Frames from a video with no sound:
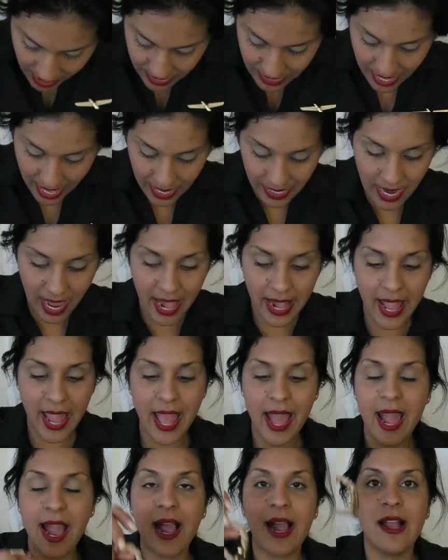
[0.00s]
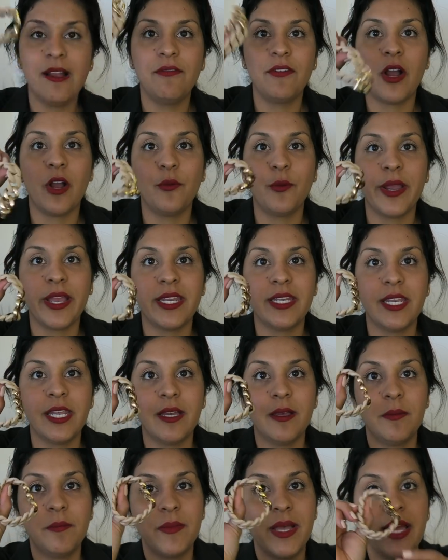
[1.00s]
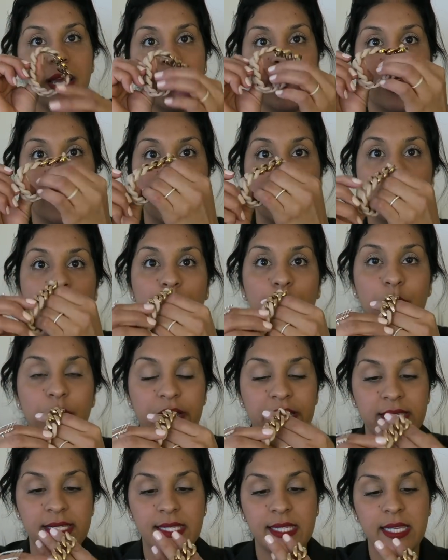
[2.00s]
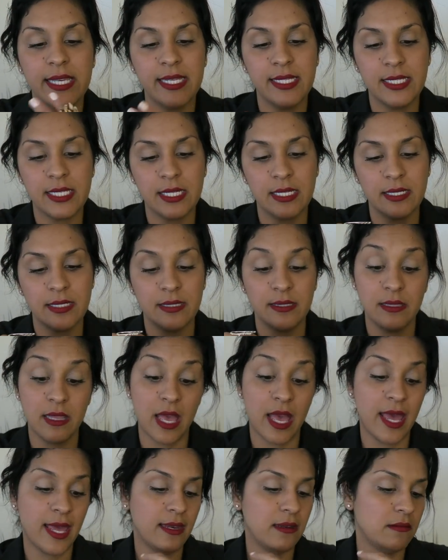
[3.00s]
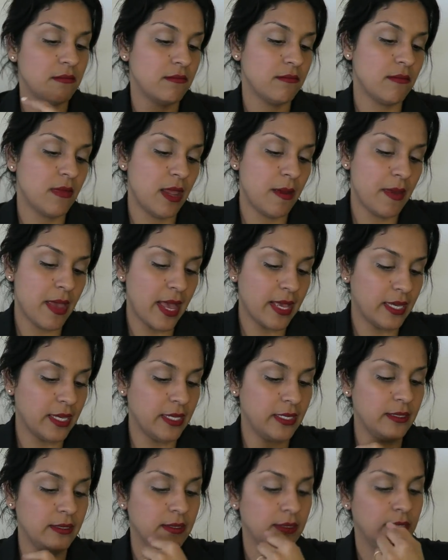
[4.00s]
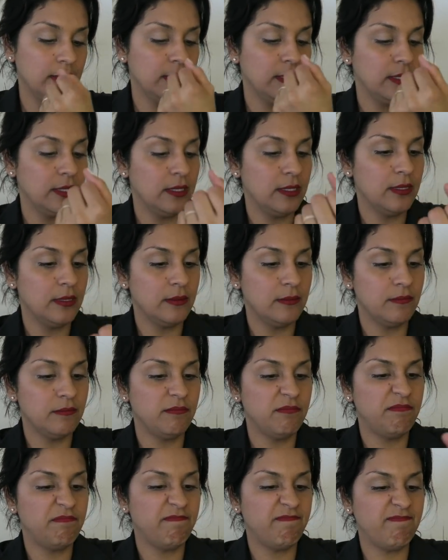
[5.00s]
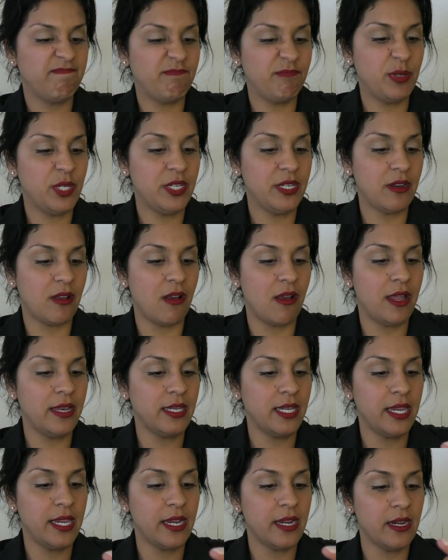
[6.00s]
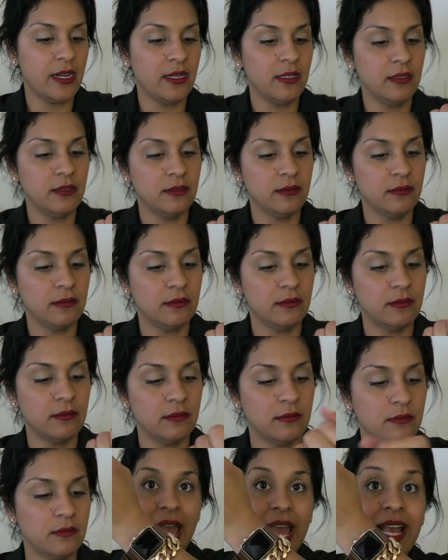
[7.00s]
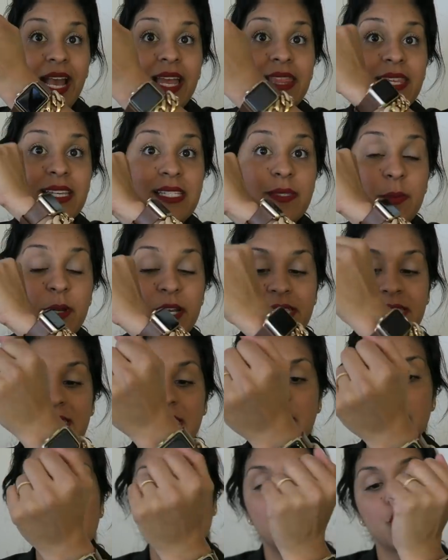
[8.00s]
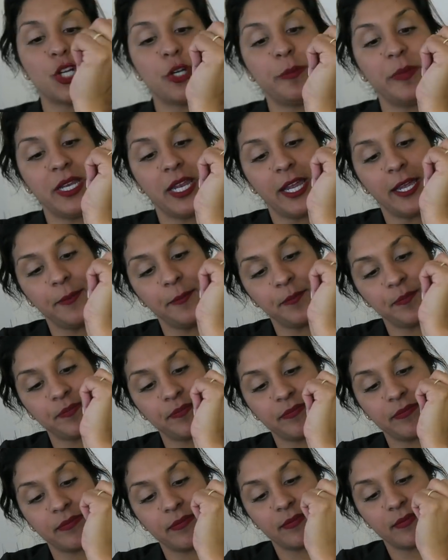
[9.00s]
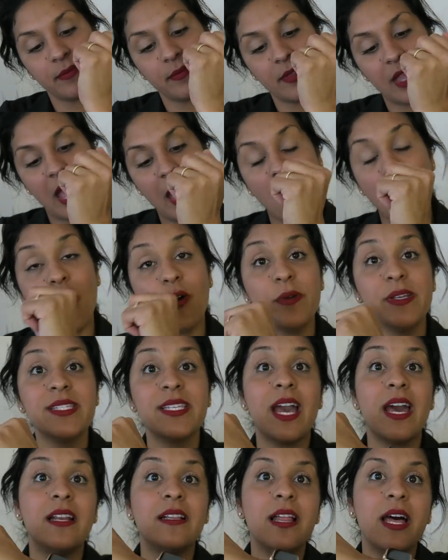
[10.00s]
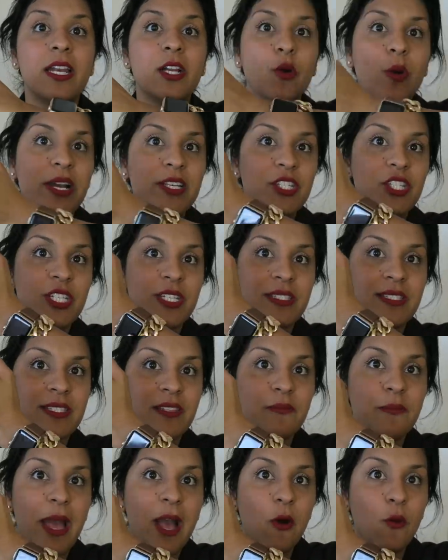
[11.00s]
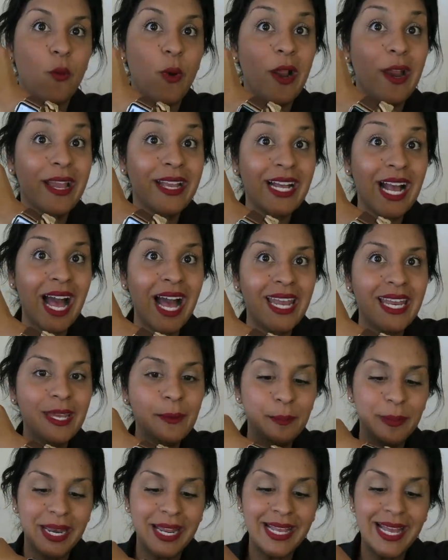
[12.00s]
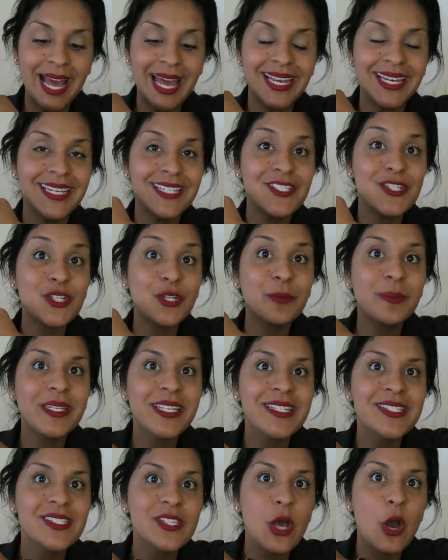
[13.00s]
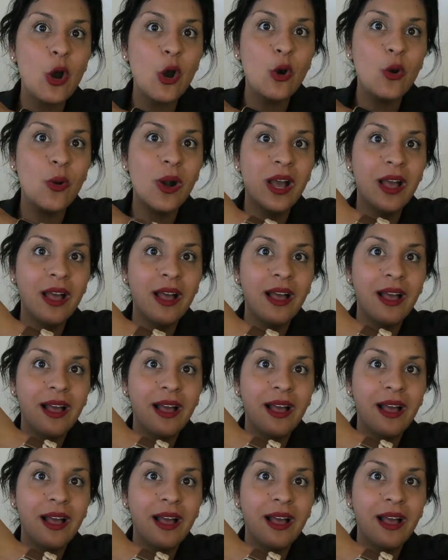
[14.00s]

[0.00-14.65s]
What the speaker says: Then I have a random bracelet that maybe I could put on here. I got this bracelet in Germany. I always got a lot of questions about where I got it, but I got it in Germany, so